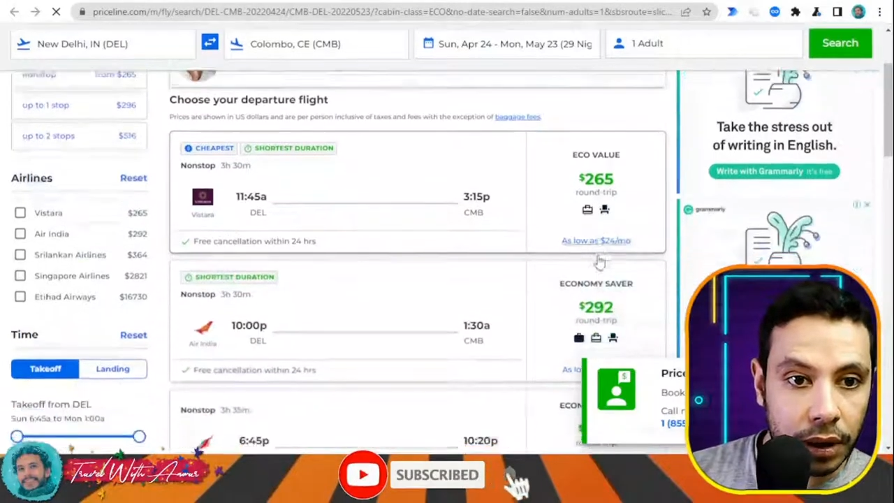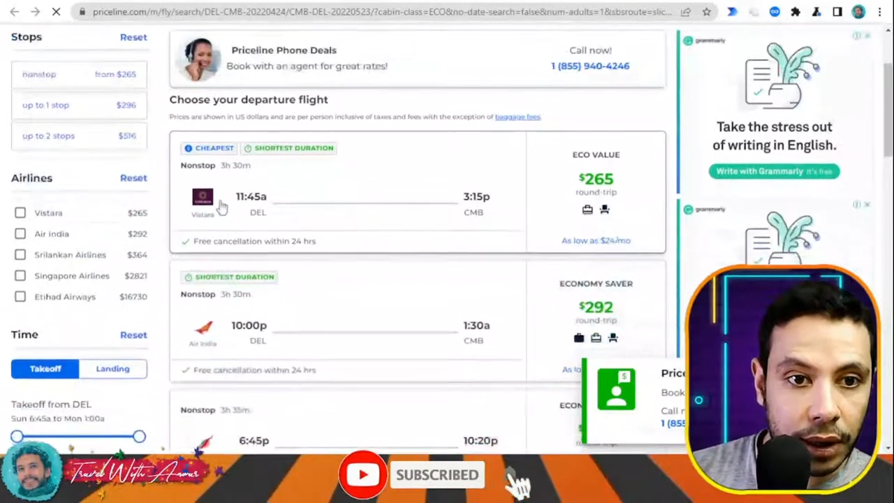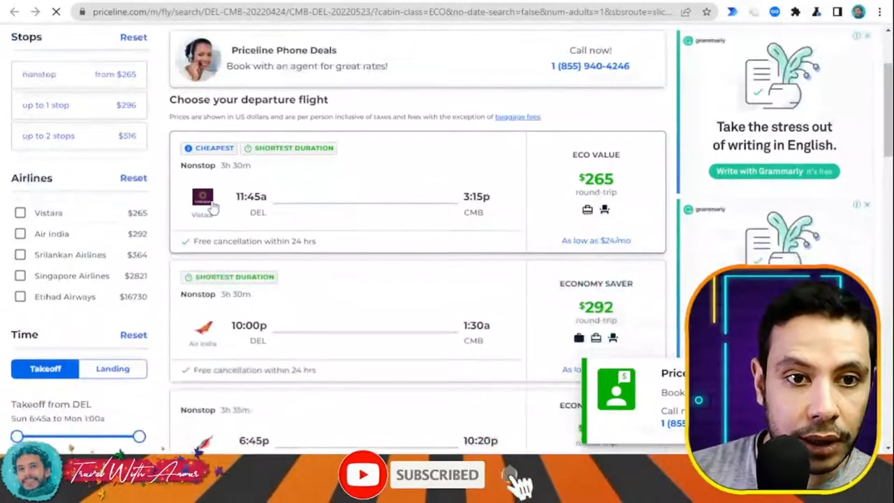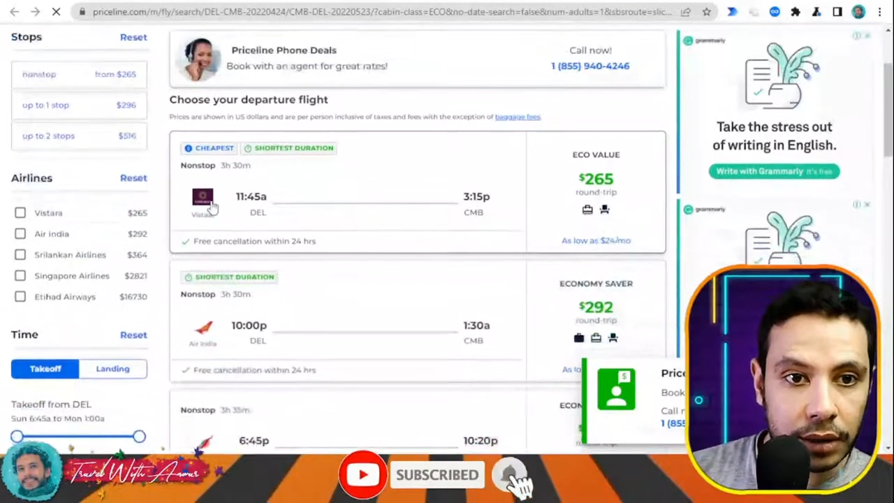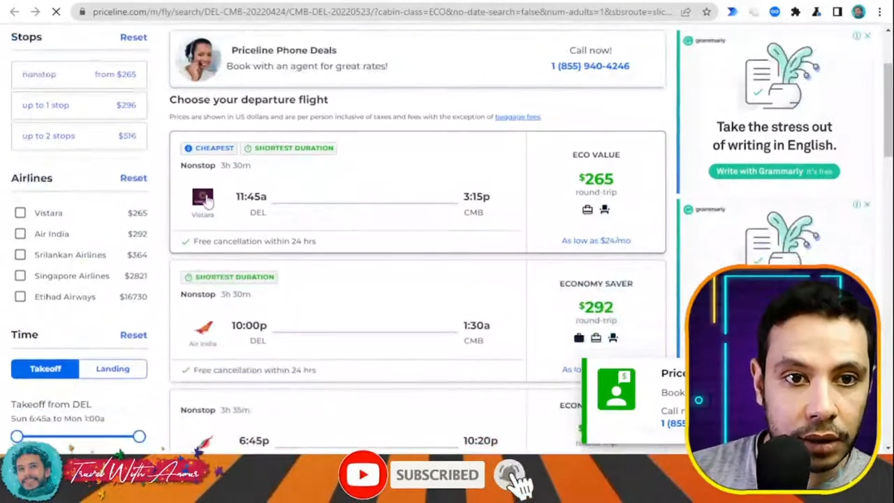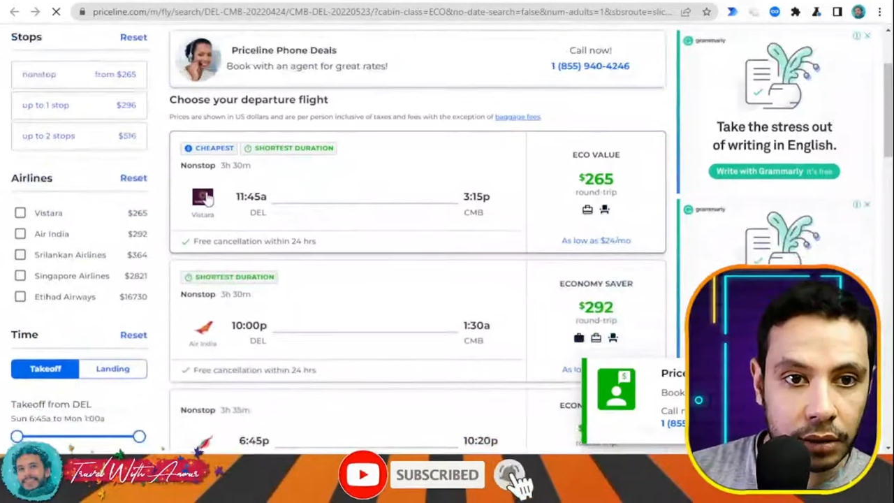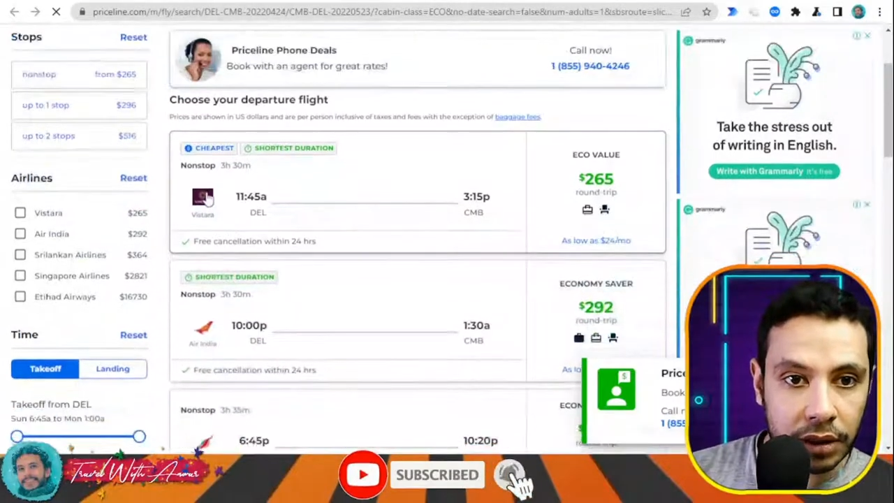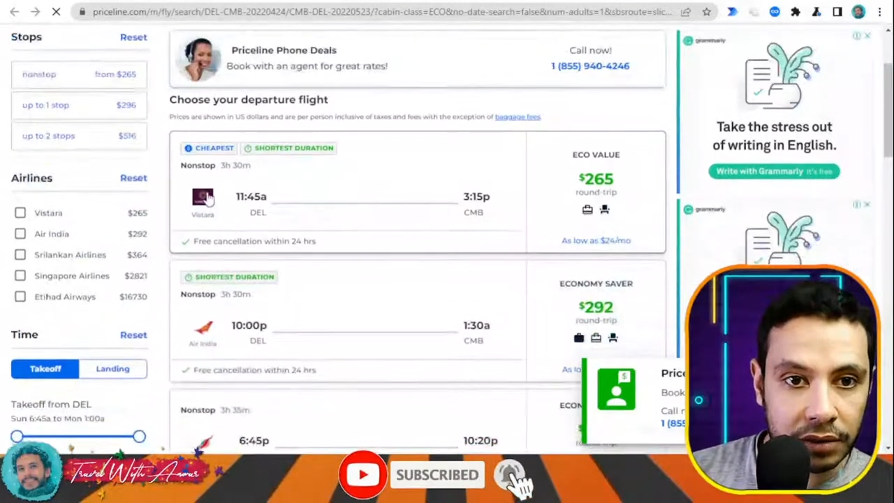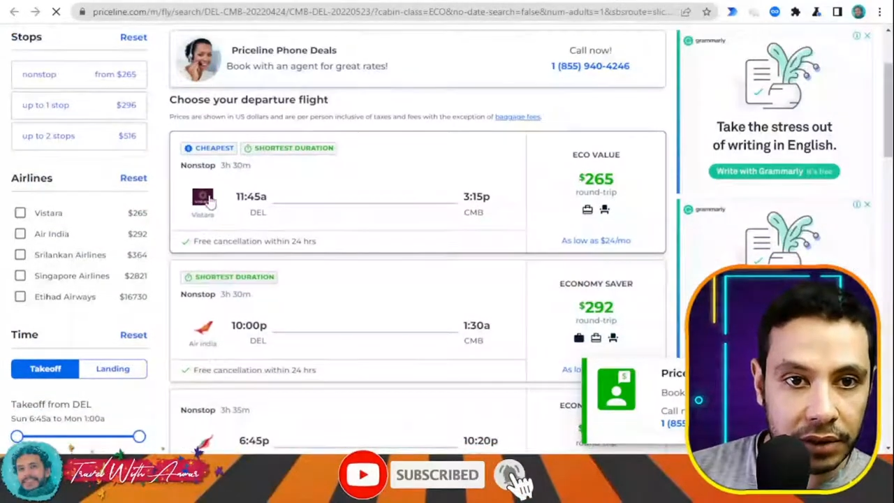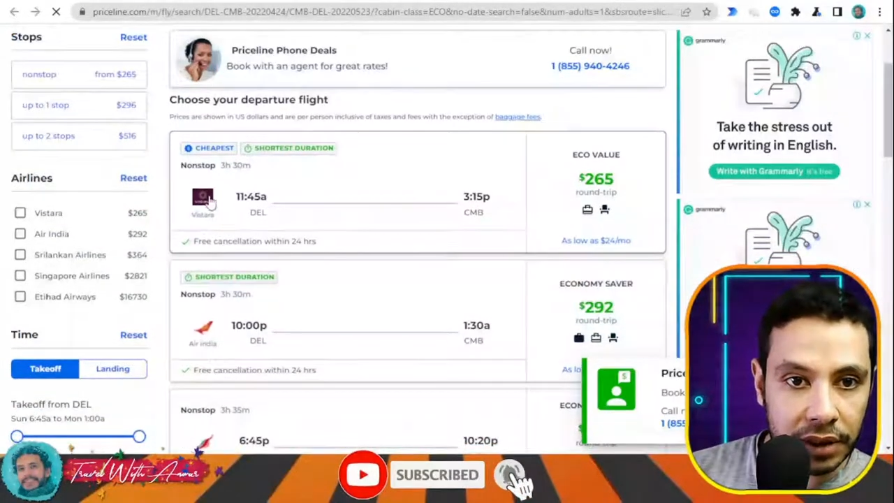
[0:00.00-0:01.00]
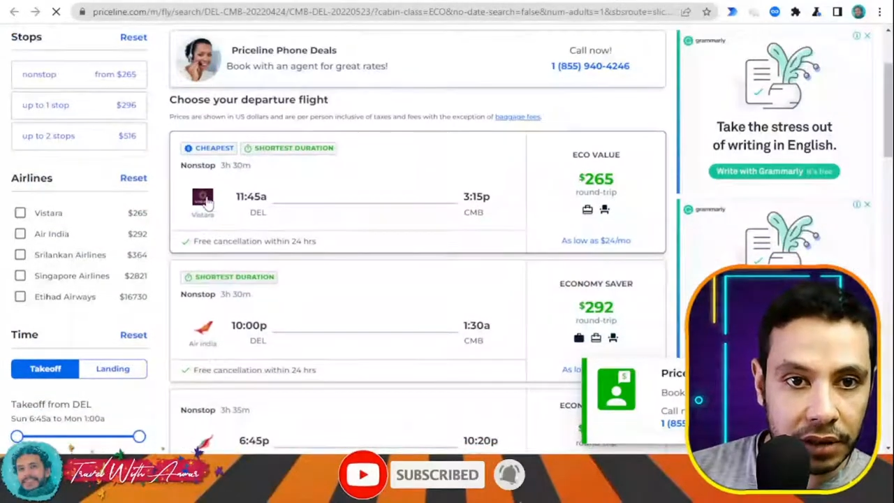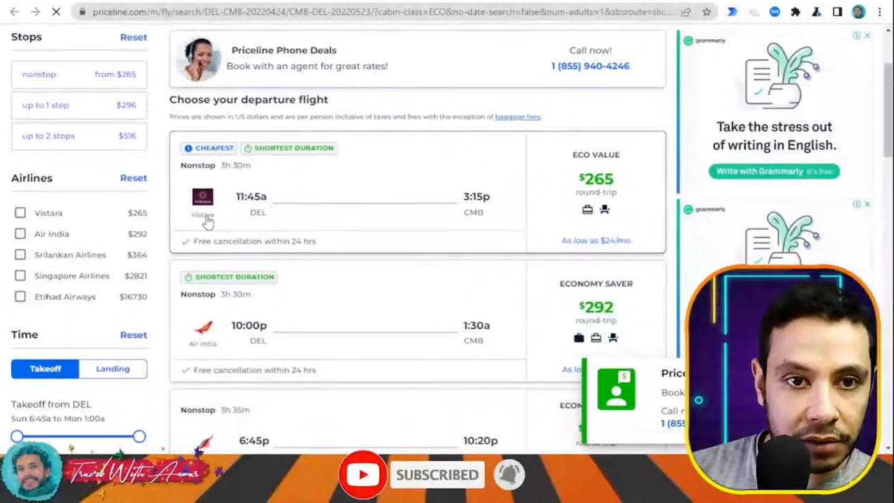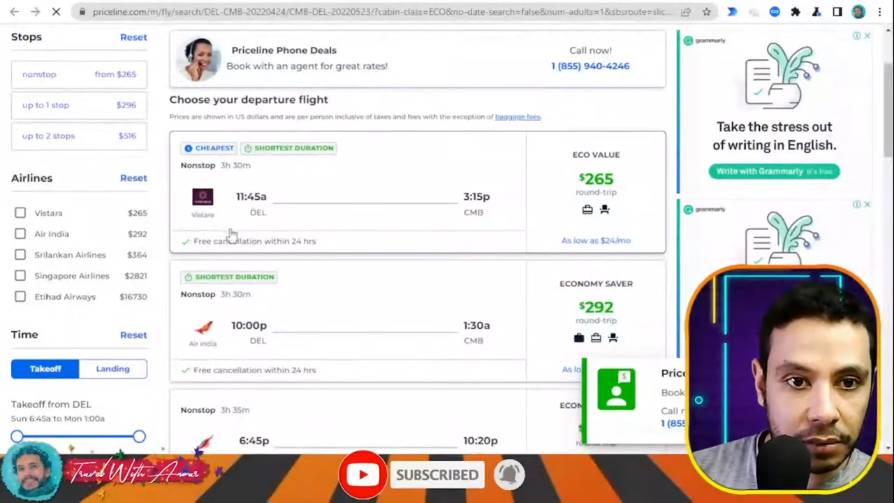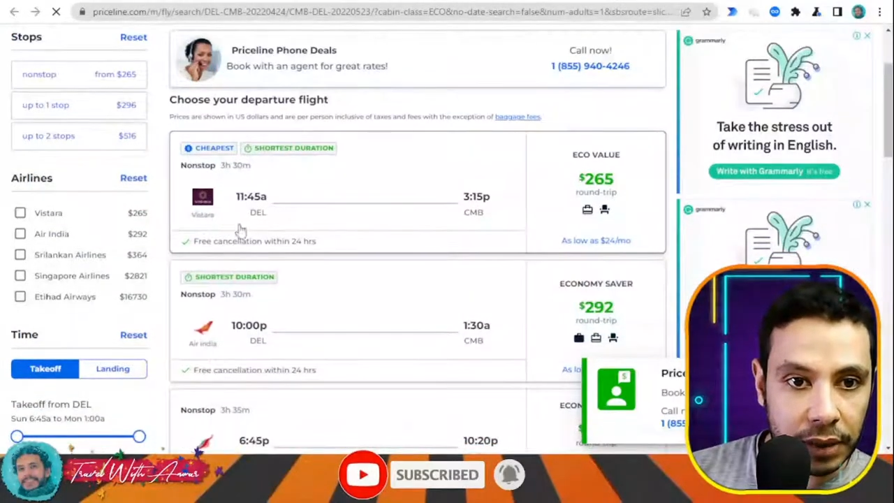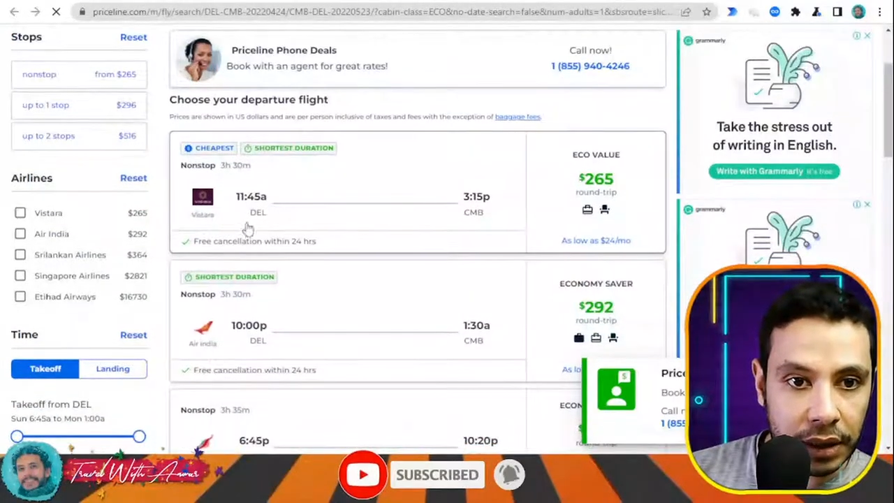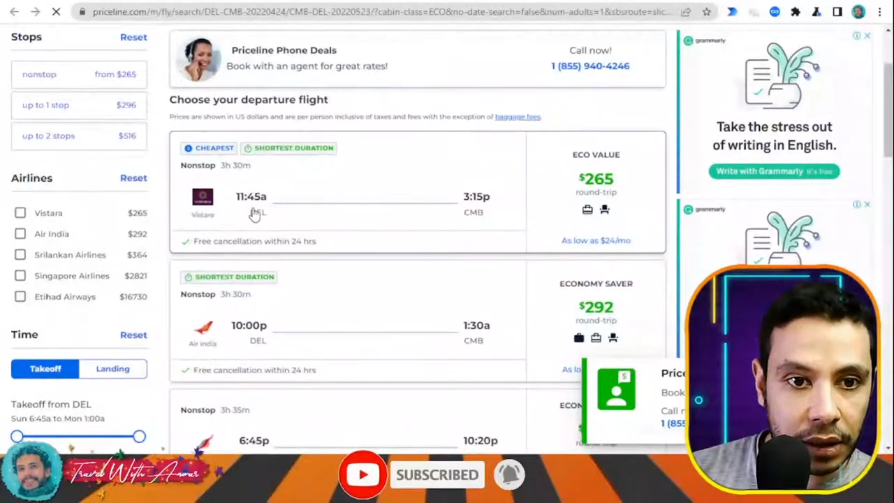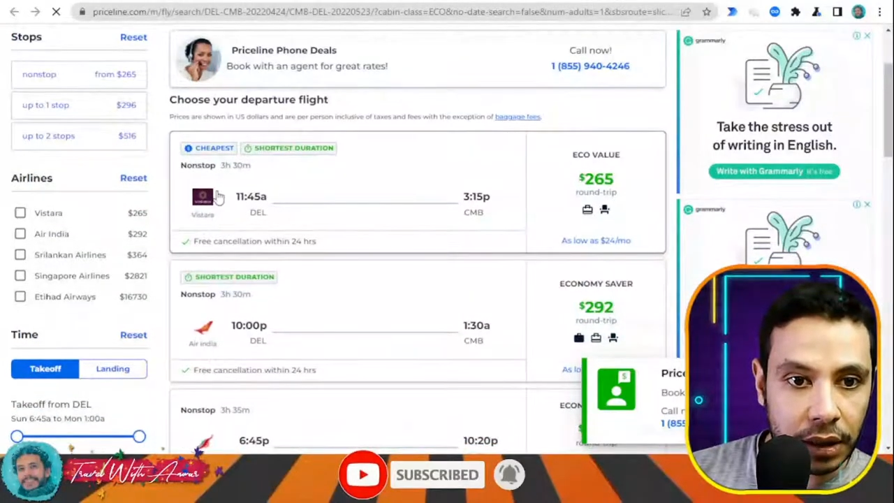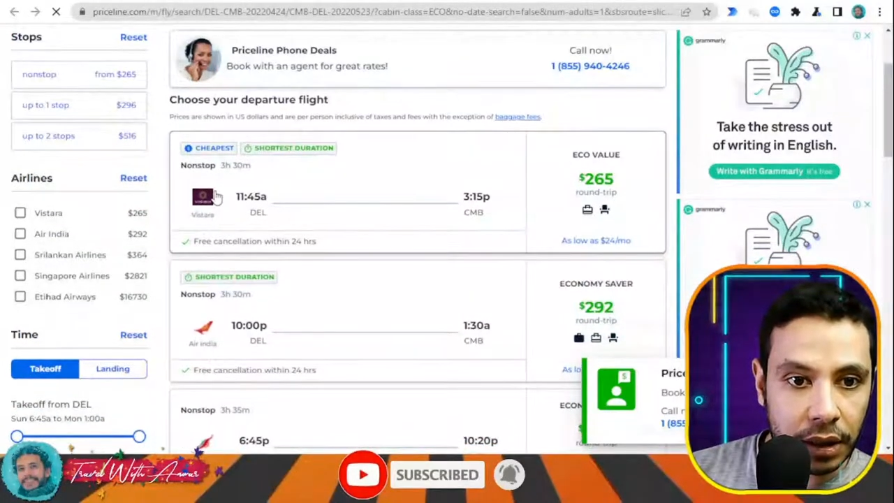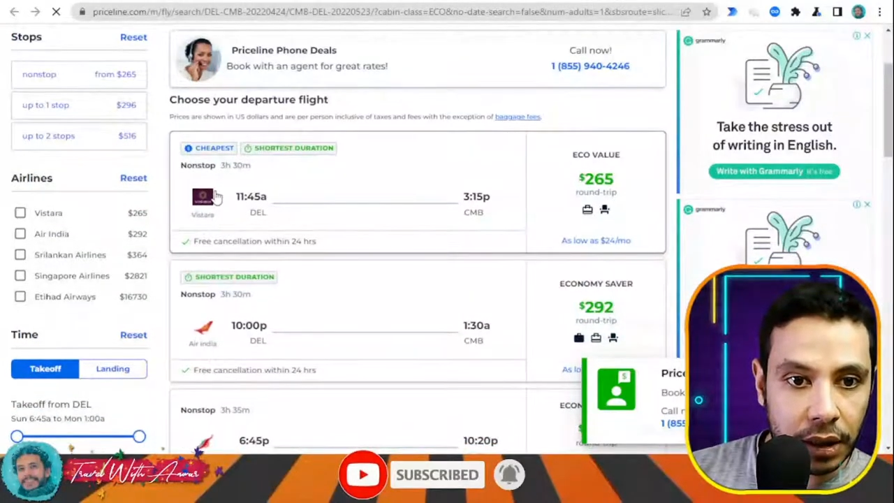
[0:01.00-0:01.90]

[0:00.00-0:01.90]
and they are even giving me